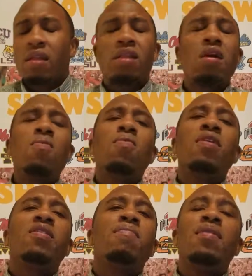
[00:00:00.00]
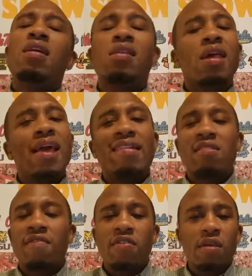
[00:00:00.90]
Someone must
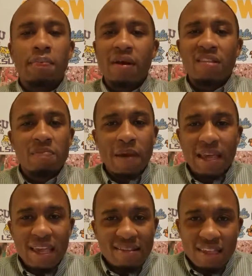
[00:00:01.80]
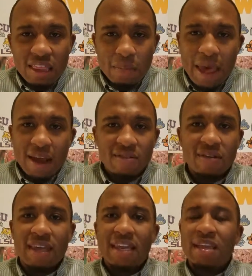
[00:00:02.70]
answer for the butt spankings that the Packers
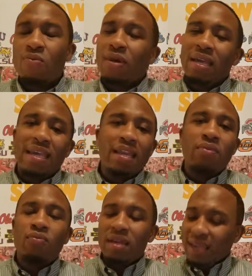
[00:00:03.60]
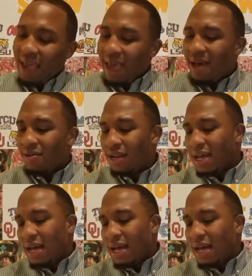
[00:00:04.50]
are getting week in and week out.